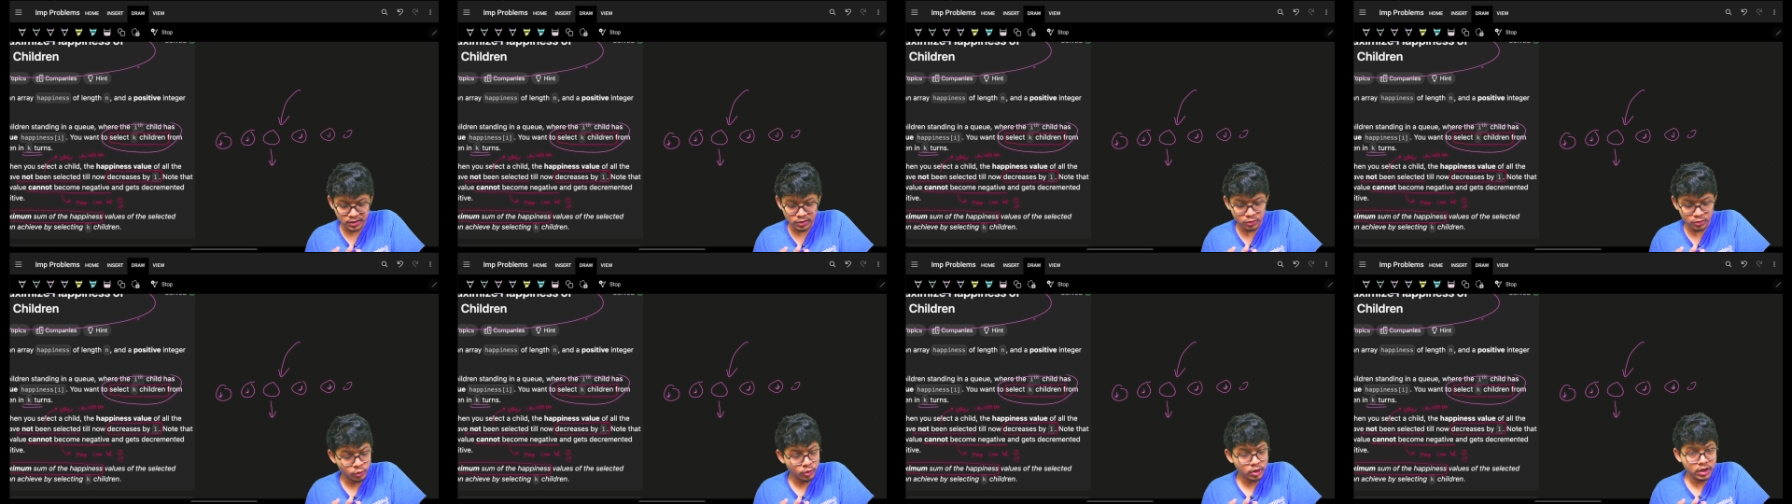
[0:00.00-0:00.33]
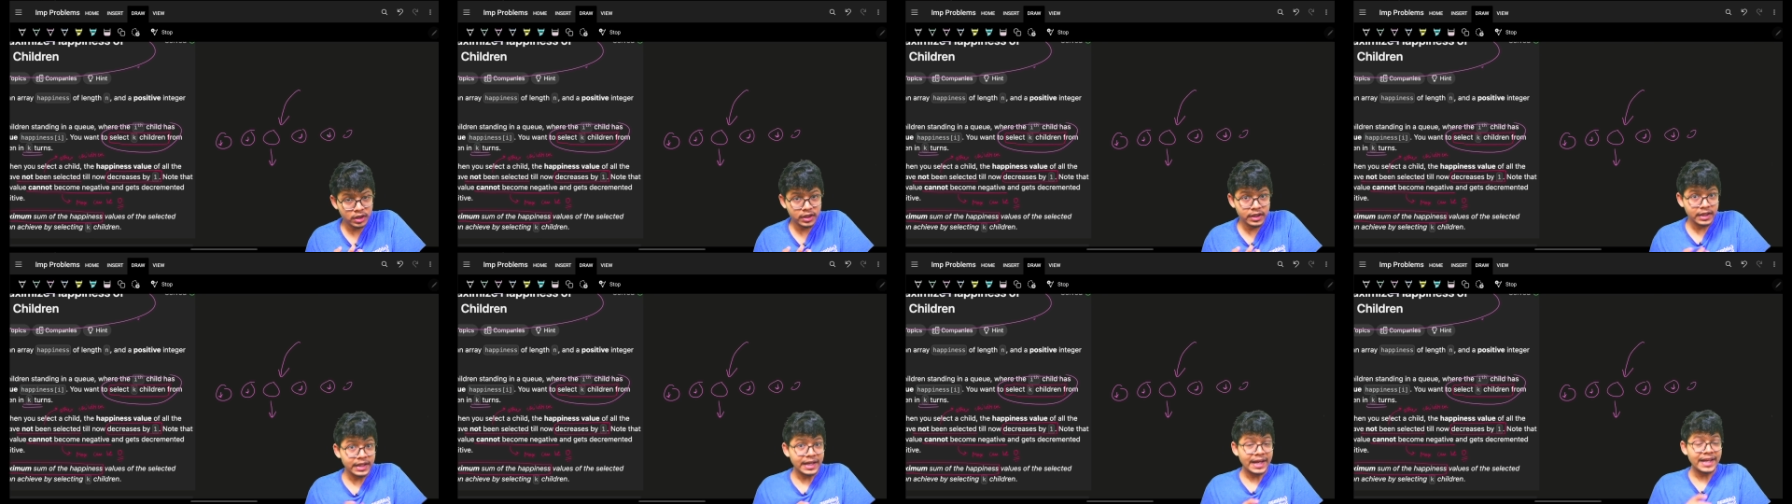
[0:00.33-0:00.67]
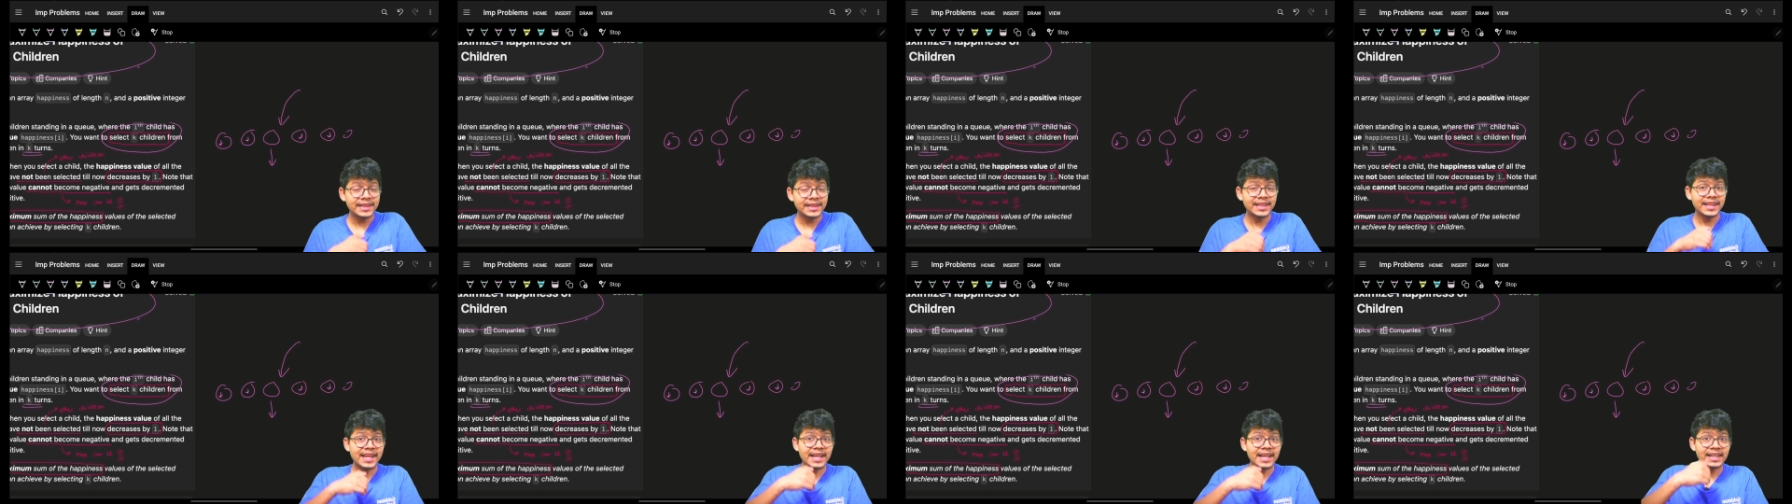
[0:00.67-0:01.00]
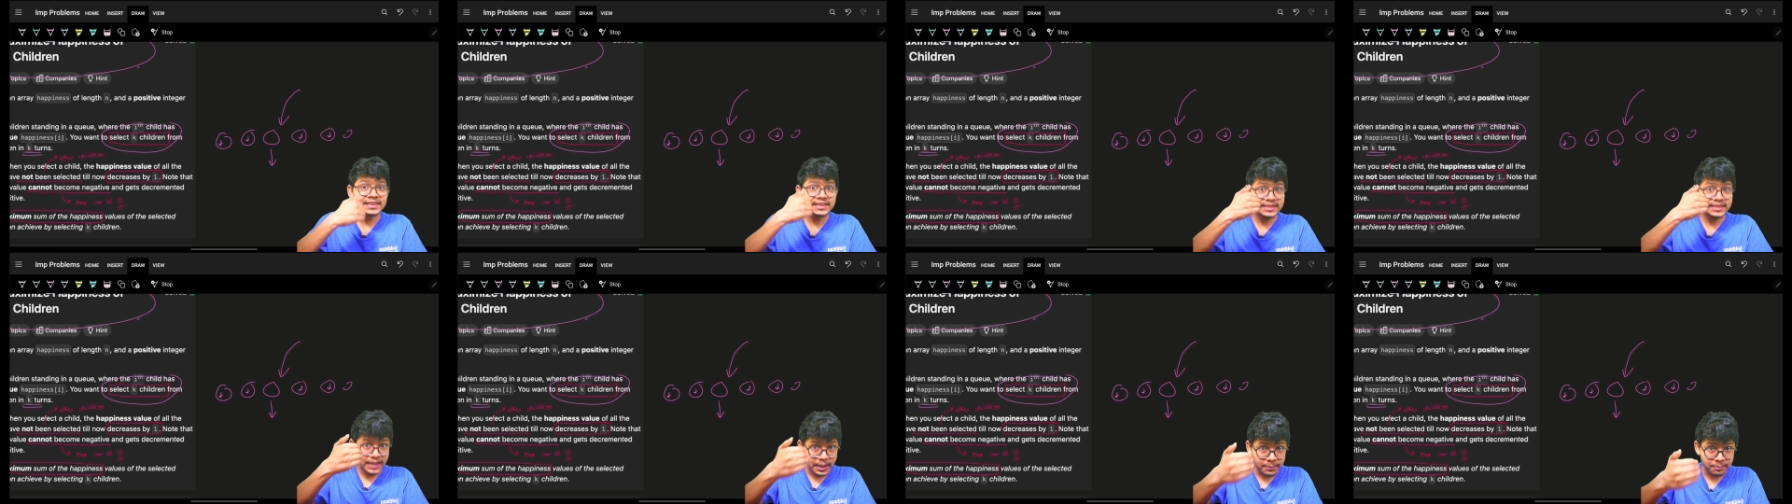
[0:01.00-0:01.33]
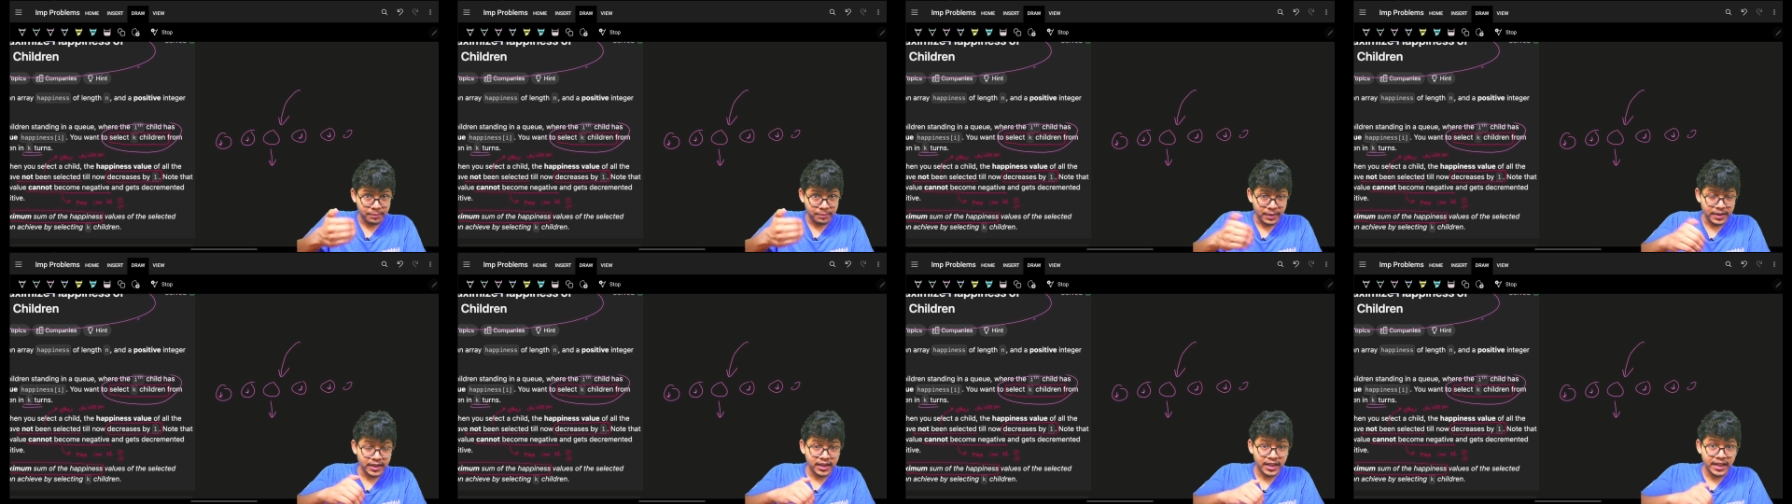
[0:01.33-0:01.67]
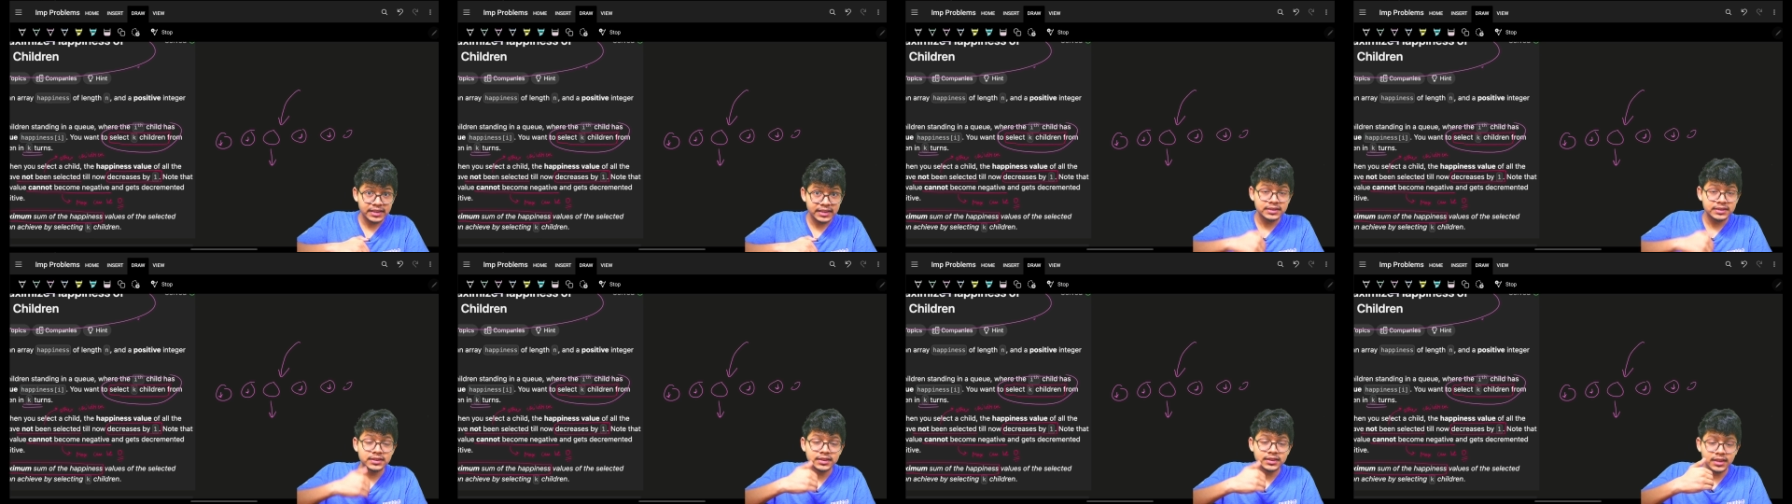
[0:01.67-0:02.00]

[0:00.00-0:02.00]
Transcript: Cool. In the next step, in the next